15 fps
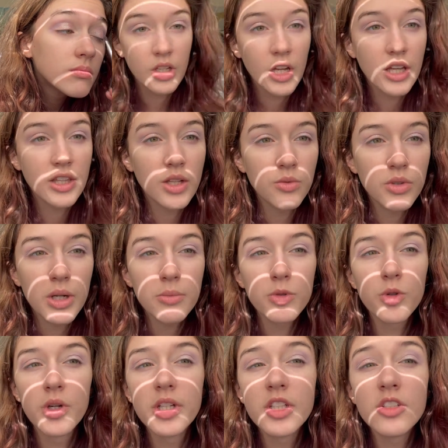And then what I'm
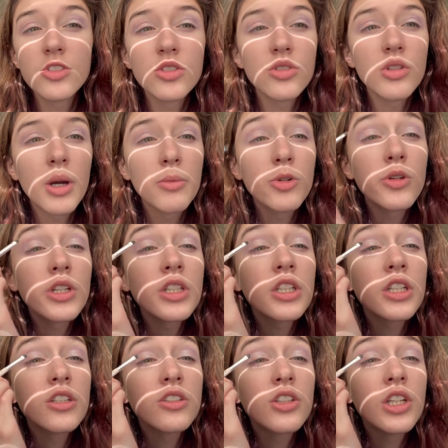going to do, I'm going to
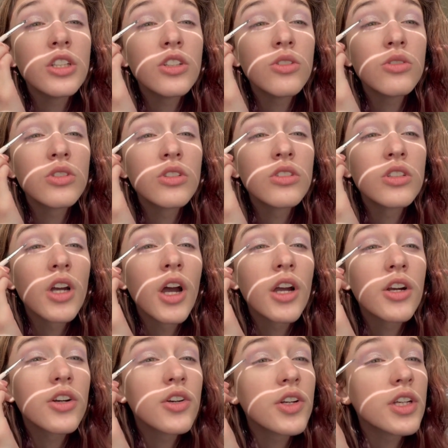continue this cut
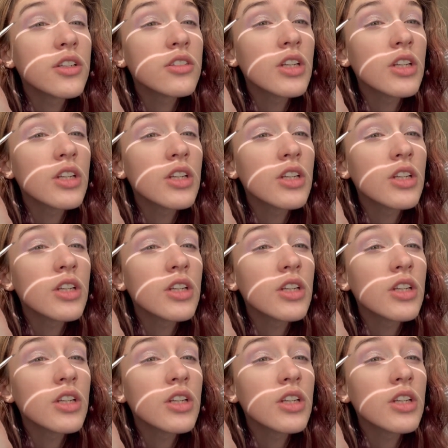crease